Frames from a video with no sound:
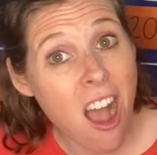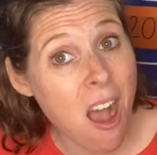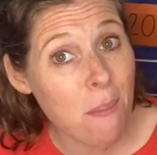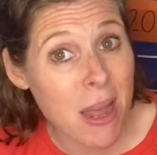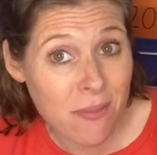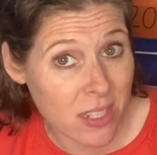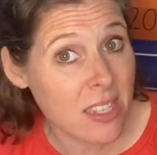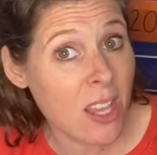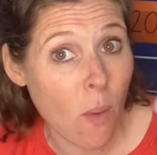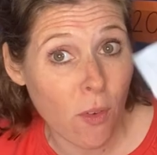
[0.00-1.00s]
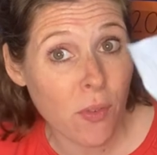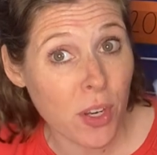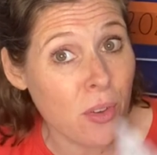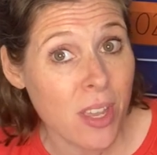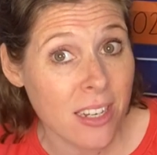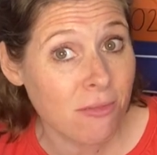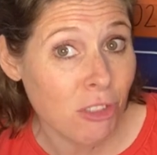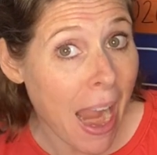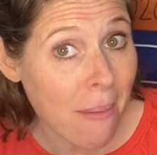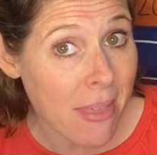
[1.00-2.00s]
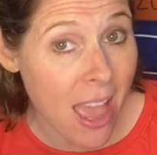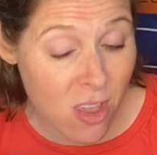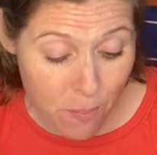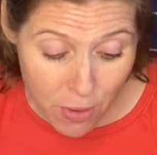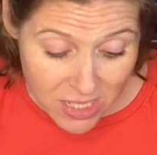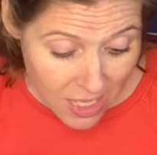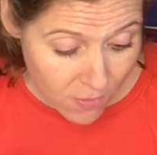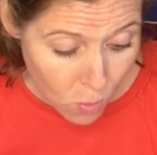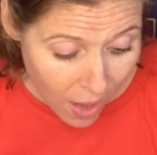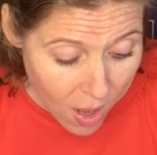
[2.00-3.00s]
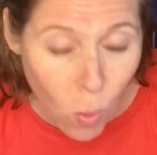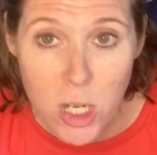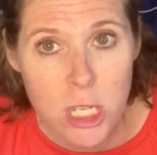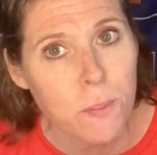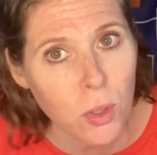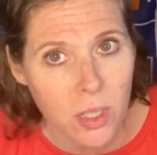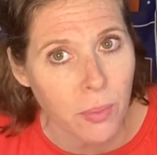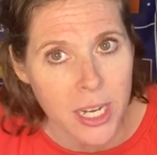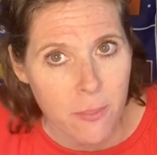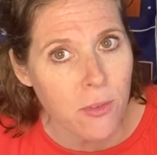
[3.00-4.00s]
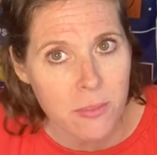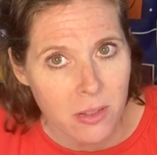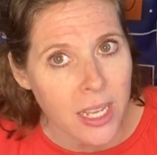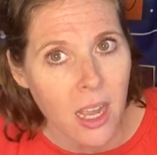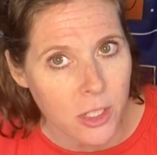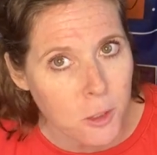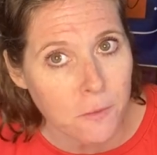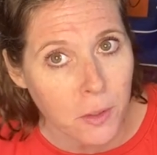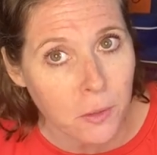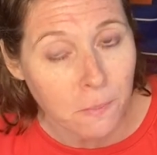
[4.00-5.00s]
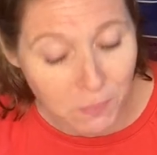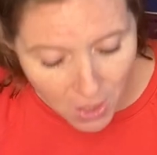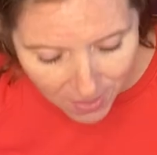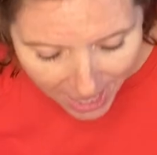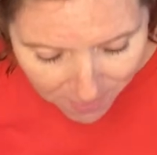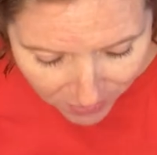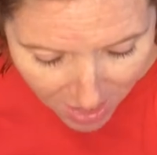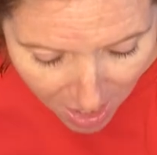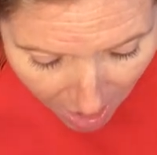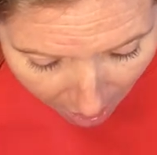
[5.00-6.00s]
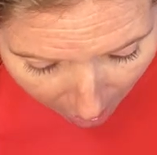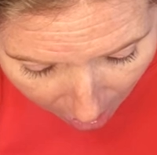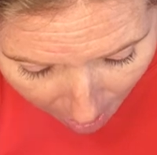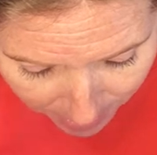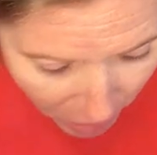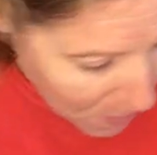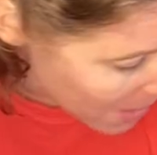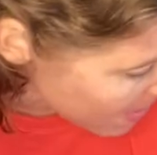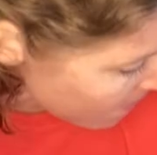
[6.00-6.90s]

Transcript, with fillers: Um, and if this is helpful for you, you can grab that. You can print it if you want, or just pull it right up from the link on your phone. Okay. Uh, little pick